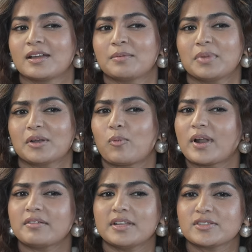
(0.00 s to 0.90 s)
But
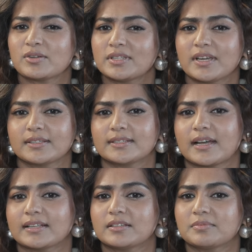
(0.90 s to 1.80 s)
one reason or the other,
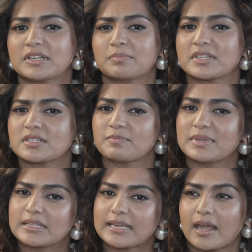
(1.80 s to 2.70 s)
either it must have
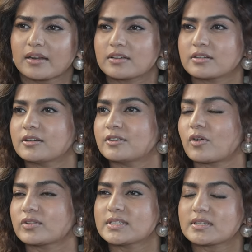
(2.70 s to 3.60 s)
been the character
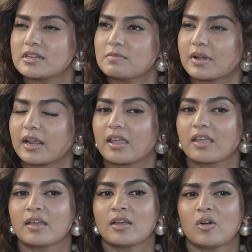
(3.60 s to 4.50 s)
or the screenplay
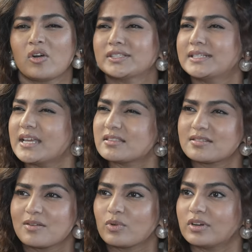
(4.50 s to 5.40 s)
or the dates
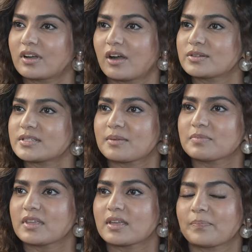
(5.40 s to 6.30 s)
didn't work out or
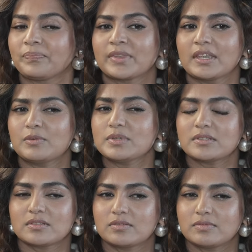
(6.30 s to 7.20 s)
something. It was
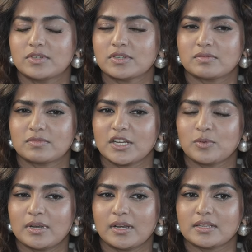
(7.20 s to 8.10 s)
just
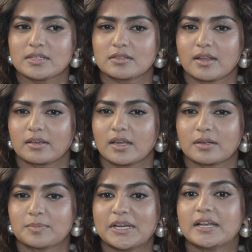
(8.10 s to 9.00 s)
genuinely just not,
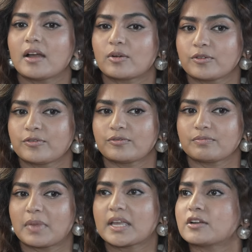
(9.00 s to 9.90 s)
completely out of
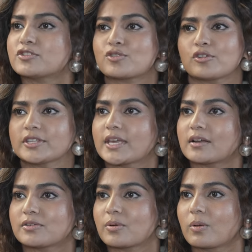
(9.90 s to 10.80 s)
my control or their
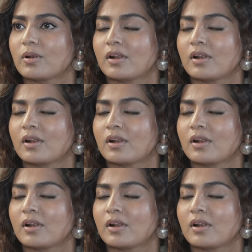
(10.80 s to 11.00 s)
control.